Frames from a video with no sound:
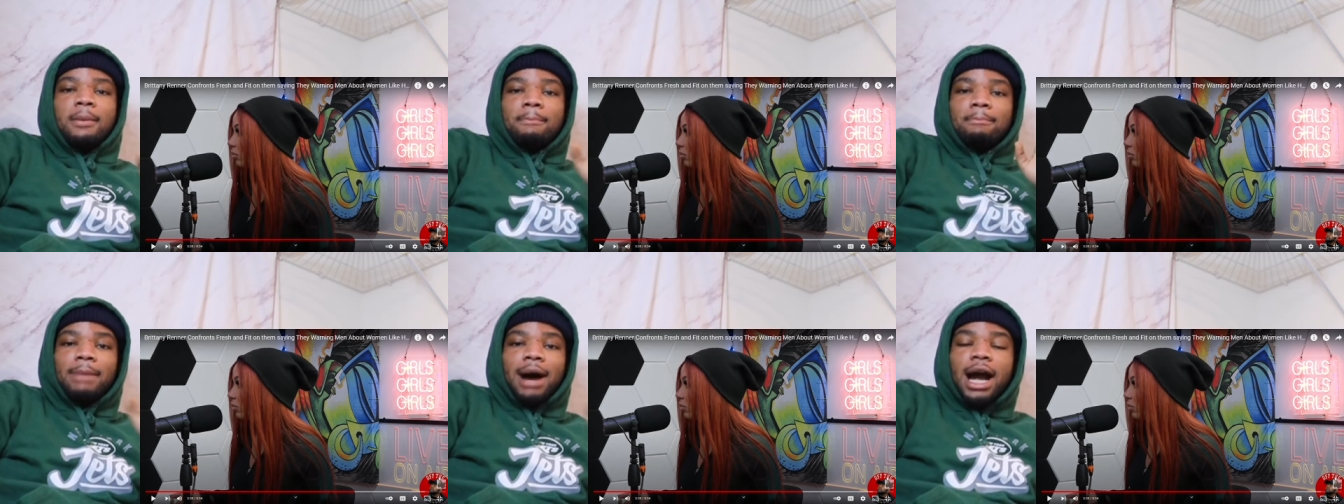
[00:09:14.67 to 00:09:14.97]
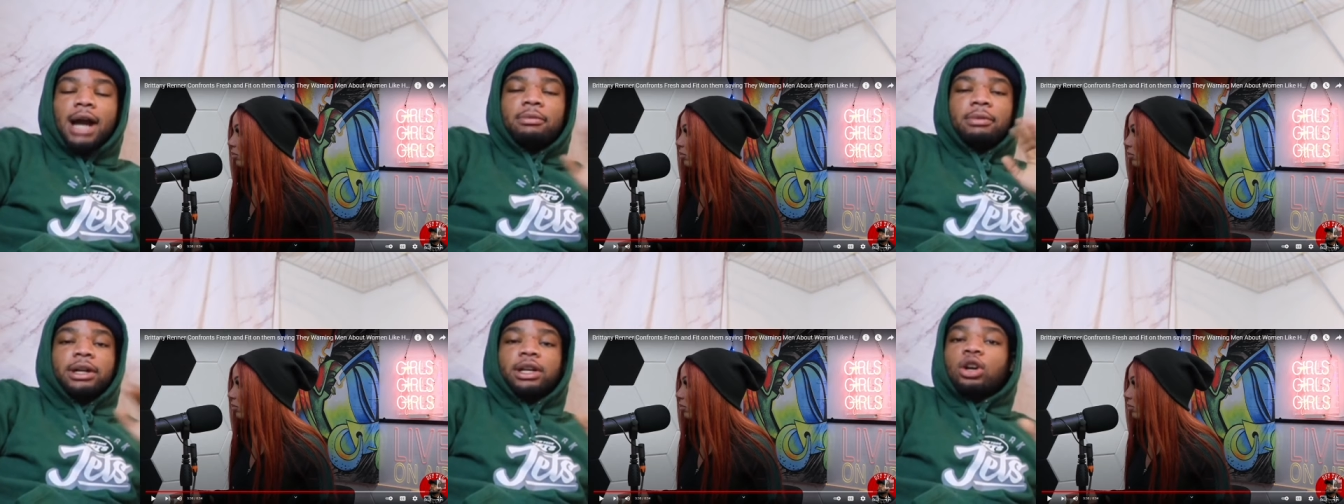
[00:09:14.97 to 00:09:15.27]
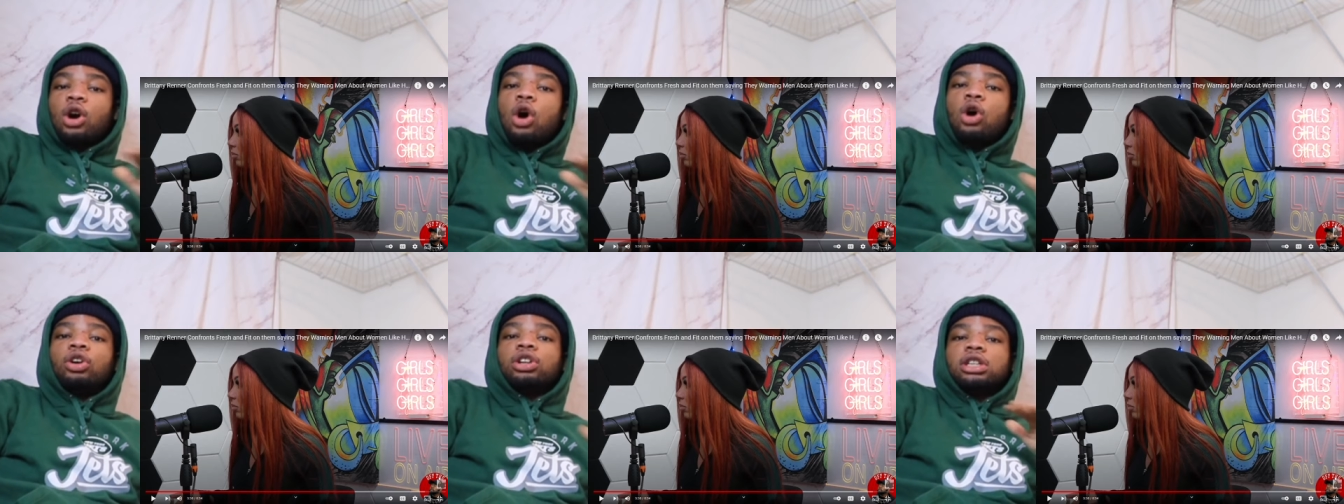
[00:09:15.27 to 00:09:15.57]

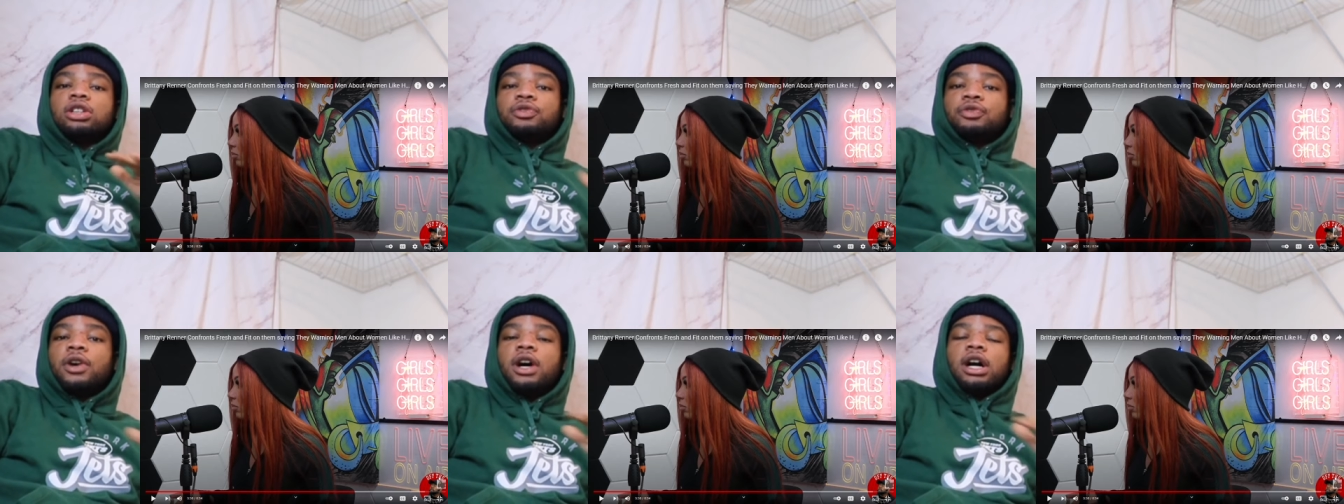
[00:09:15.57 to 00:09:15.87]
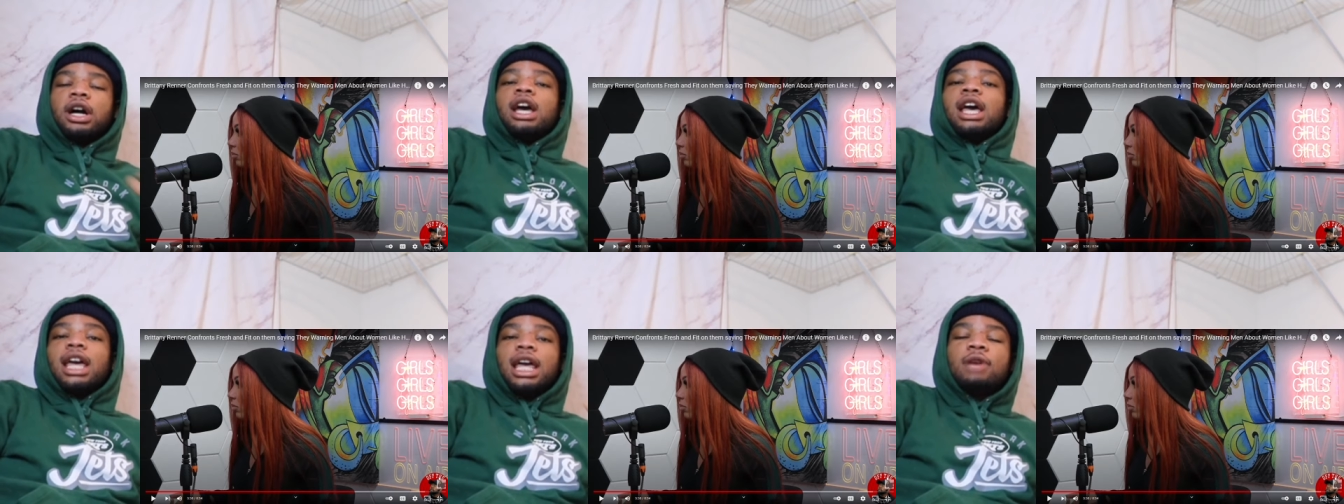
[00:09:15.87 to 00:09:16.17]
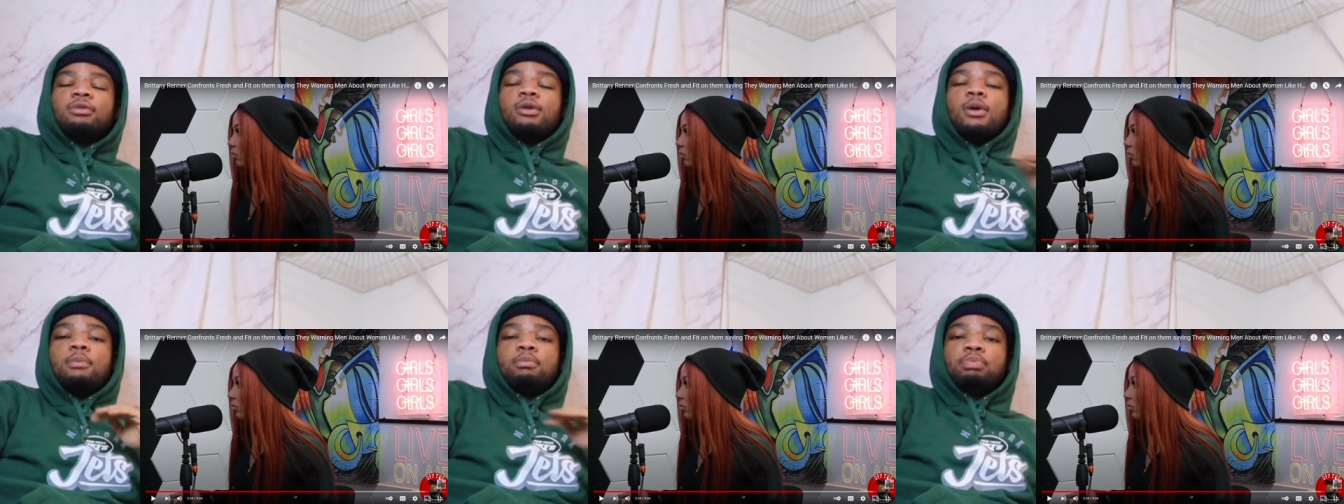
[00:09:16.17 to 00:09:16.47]
Myron Cole is fuck.
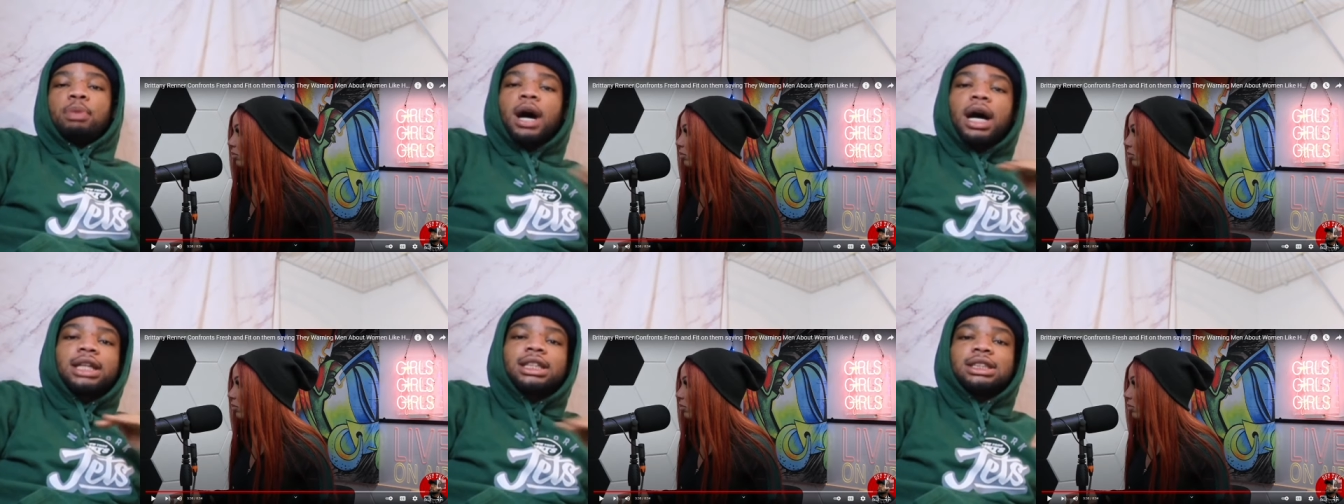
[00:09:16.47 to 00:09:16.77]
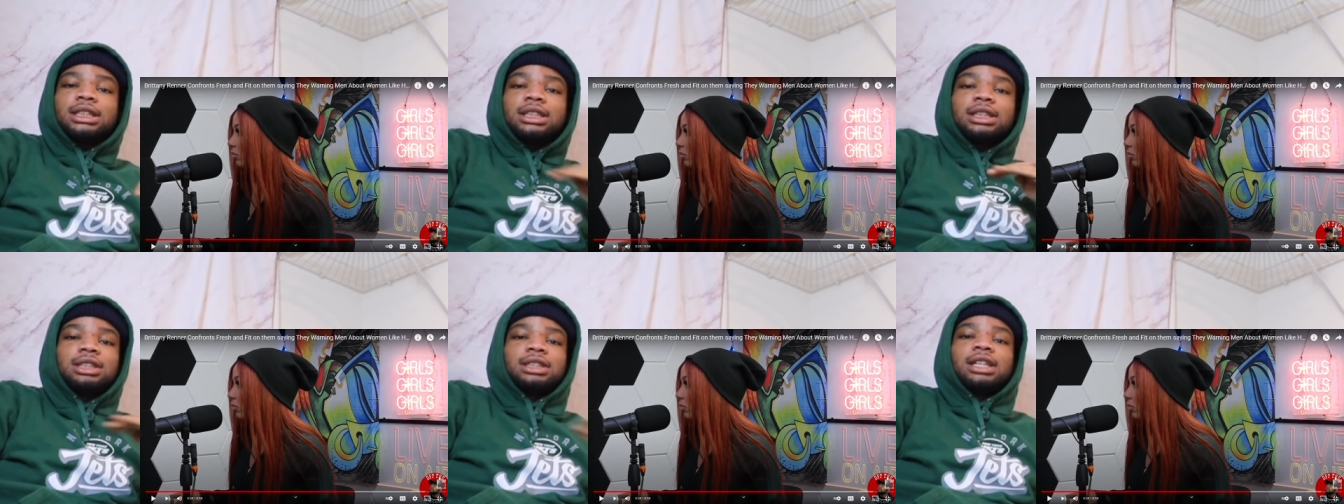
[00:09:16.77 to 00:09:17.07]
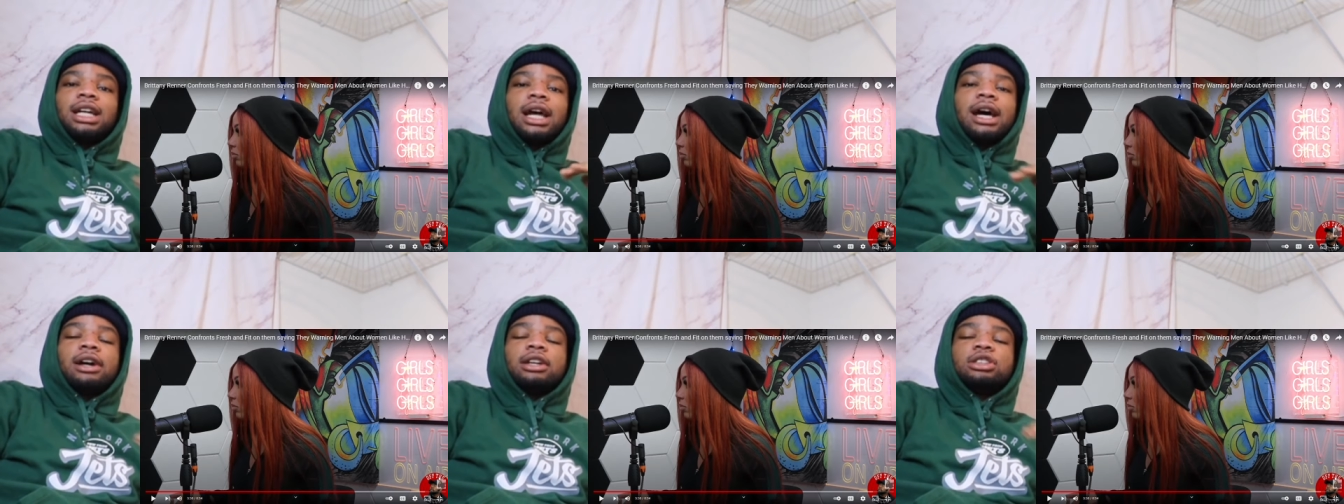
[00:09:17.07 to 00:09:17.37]
He will body this
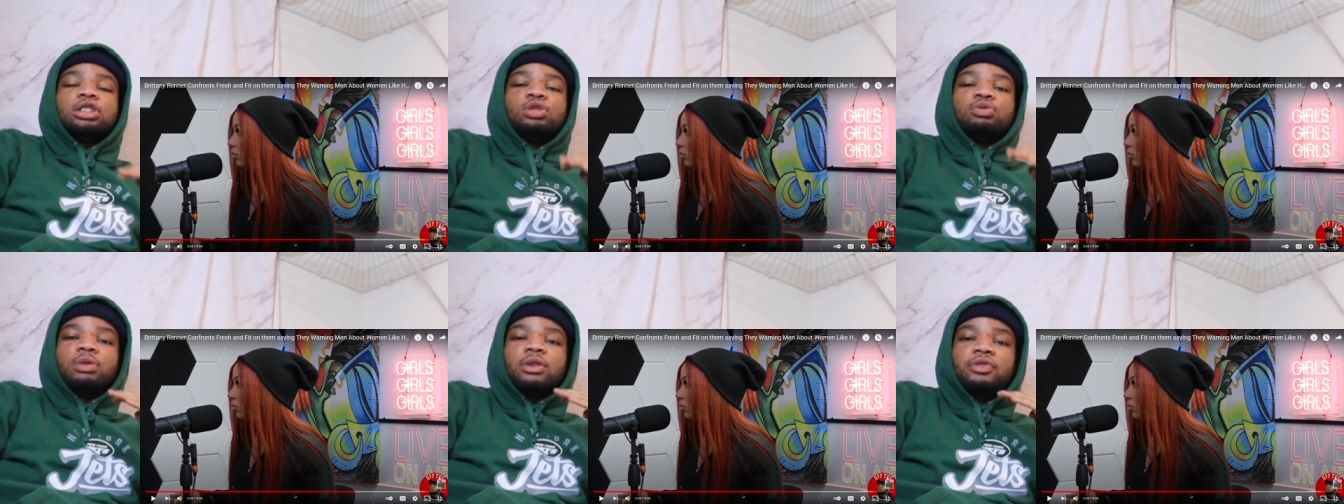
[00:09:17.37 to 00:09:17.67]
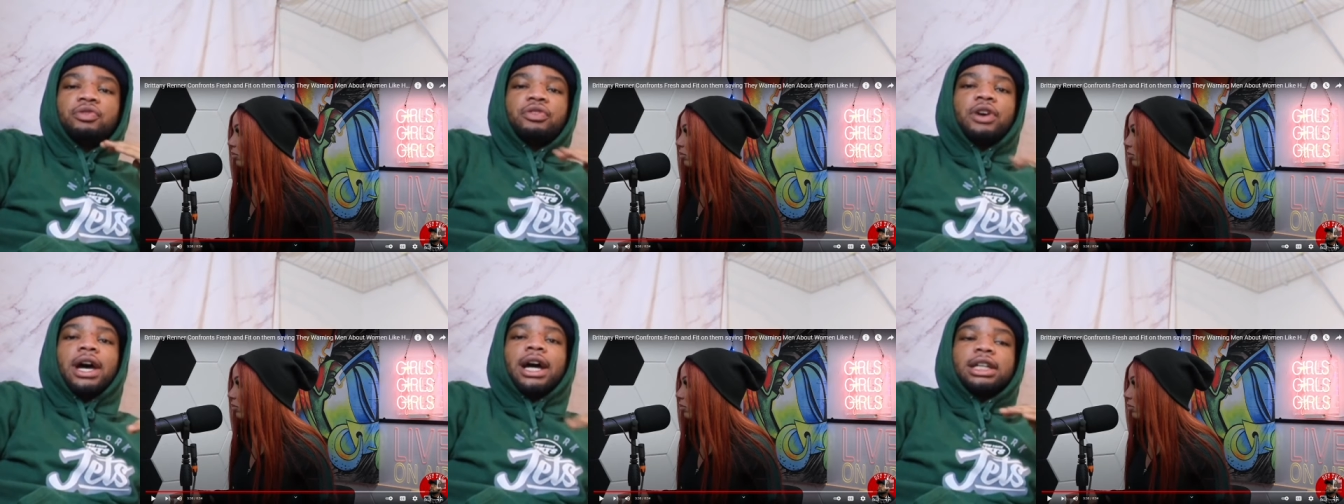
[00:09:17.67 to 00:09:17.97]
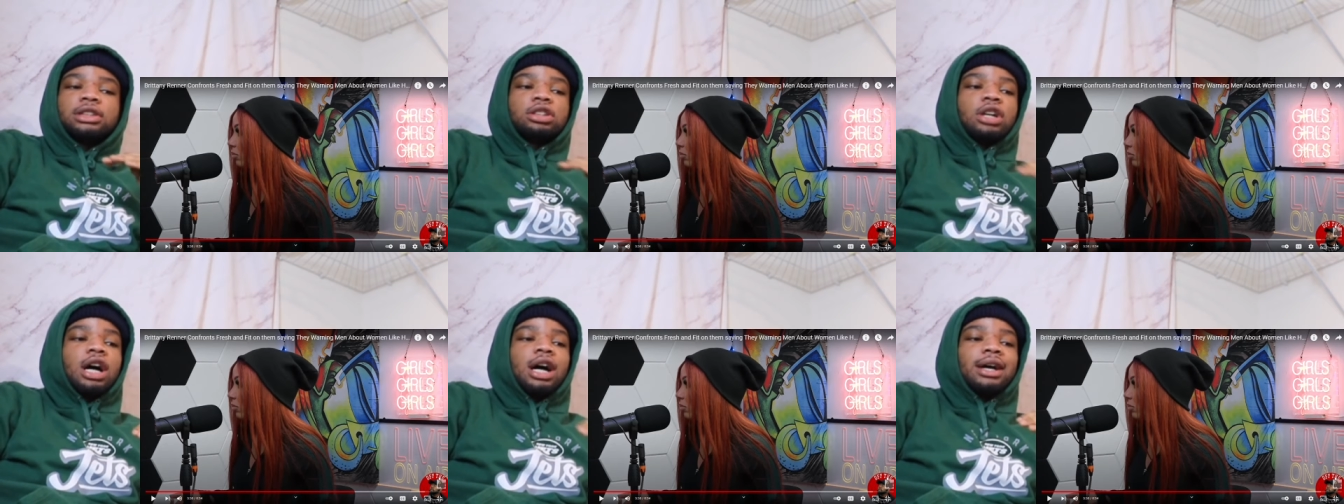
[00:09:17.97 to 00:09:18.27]
shit out of you with
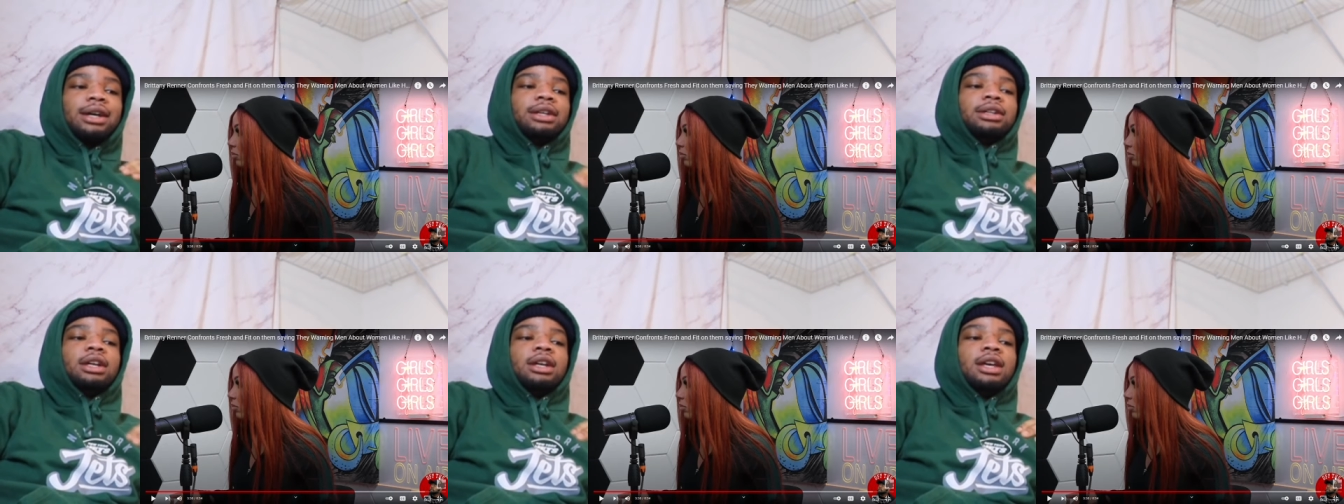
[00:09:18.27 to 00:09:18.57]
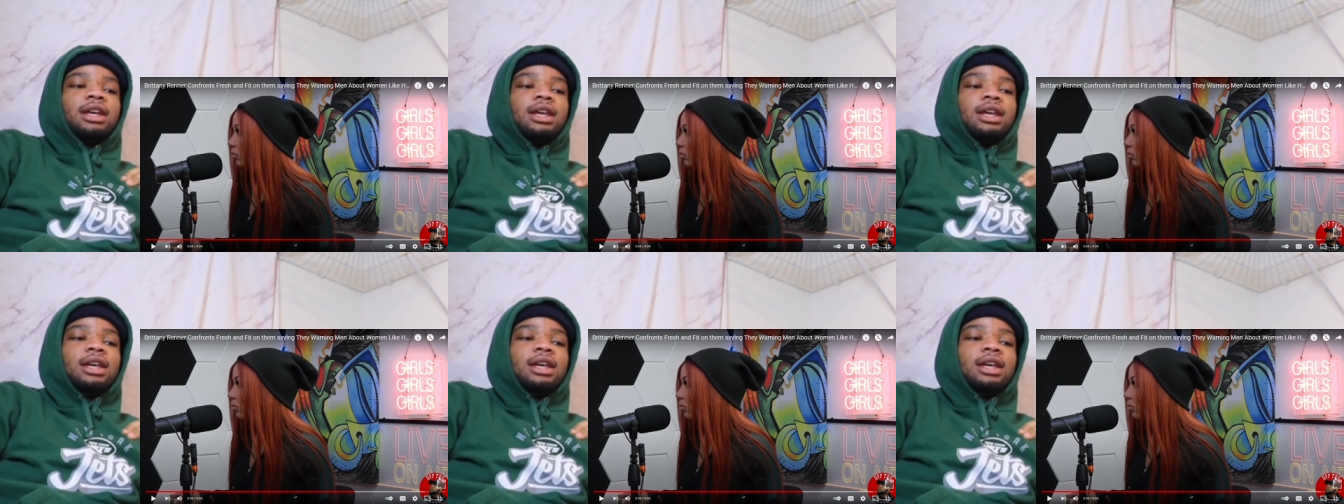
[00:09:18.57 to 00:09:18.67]
facts, alright?